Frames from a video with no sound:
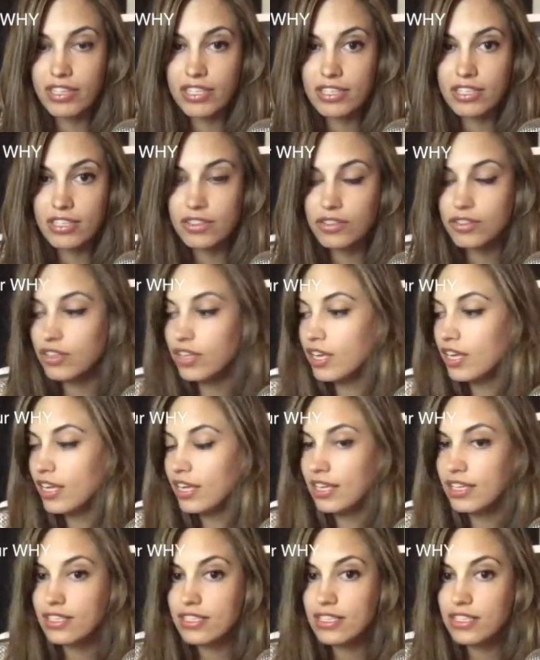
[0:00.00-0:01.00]
Is
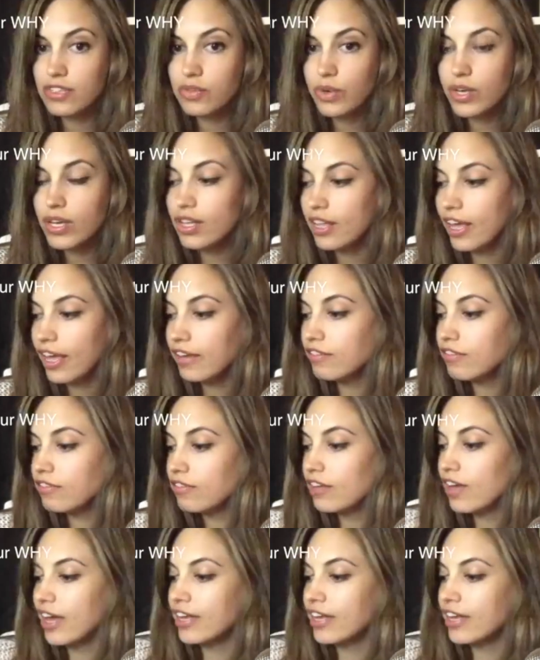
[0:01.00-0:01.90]
this real life?